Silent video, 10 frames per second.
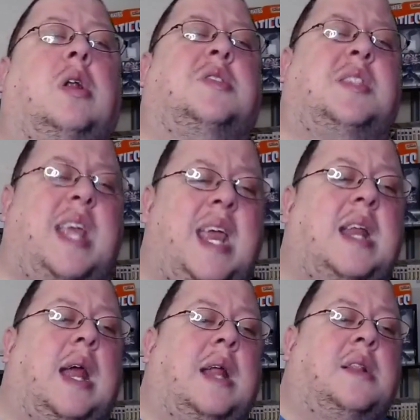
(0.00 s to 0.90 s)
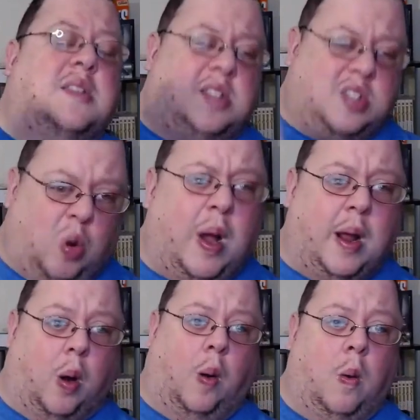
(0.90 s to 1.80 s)
the seed in the
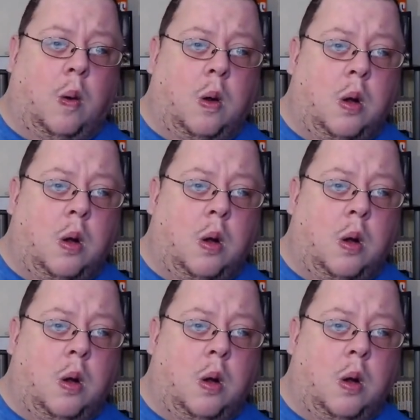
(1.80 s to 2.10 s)
soil.